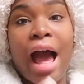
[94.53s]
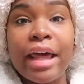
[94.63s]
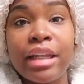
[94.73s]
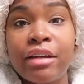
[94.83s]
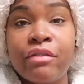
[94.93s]

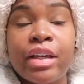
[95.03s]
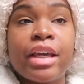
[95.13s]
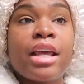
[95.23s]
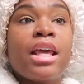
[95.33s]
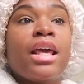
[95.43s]
I love
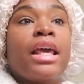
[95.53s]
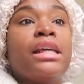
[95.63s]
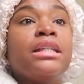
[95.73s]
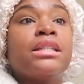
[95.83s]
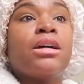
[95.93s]
it.
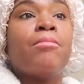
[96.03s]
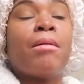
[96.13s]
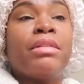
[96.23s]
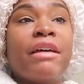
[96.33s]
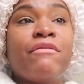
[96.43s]
And
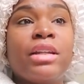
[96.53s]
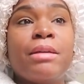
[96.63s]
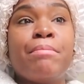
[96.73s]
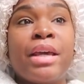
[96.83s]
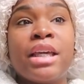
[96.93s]
I'm
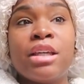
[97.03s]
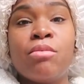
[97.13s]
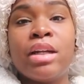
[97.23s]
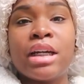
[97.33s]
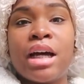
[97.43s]
definitely picky
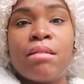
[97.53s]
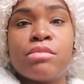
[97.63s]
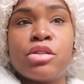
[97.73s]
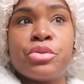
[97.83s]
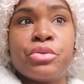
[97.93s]
when it
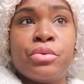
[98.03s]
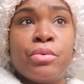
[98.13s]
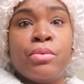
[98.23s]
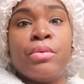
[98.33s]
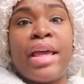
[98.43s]
comes
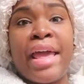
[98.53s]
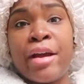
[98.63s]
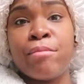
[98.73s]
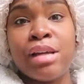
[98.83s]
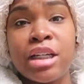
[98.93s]
to
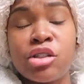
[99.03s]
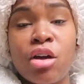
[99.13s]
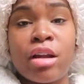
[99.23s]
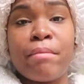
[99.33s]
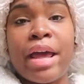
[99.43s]
hair being
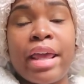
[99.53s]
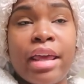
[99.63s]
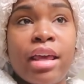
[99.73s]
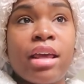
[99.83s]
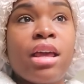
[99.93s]
installed in my
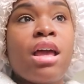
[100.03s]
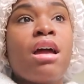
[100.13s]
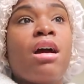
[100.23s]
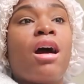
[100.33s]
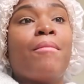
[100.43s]
head.
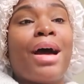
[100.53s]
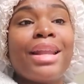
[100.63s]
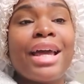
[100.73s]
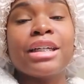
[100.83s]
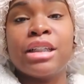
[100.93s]

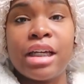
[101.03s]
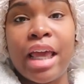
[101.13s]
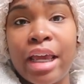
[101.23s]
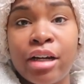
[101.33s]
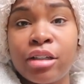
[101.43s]
I like
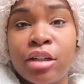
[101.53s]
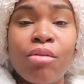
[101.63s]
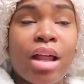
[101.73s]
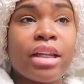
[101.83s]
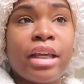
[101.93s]
good hair,
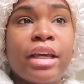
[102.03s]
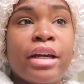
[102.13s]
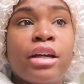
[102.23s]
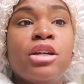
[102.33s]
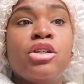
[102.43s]
good quality
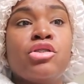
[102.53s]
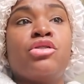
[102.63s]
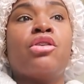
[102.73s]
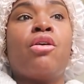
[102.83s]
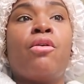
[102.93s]
hair.
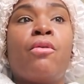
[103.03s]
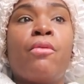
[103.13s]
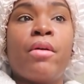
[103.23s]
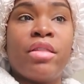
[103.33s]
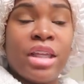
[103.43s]

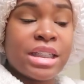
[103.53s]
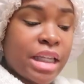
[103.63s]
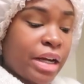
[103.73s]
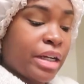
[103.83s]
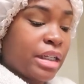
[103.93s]
So
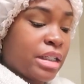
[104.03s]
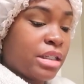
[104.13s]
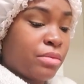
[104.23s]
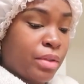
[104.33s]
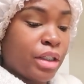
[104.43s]
this hair
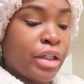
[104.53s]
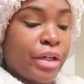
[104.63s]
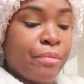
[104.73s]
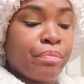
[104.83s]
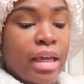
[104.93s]
is really
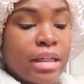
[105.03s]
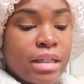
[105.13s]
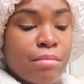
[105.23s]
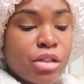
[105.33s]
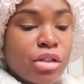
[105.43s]
good.
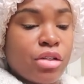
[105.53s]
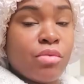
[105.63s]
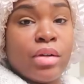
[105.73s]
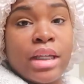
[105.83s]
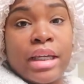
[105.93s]
And I'm gonna show
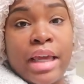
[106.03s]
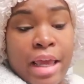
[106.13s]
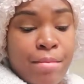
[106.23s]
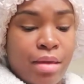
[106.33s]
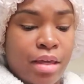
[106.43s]
you what it
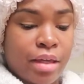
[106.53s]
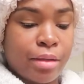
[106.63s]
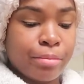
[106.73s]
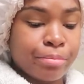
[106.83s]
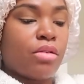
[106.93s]
came in.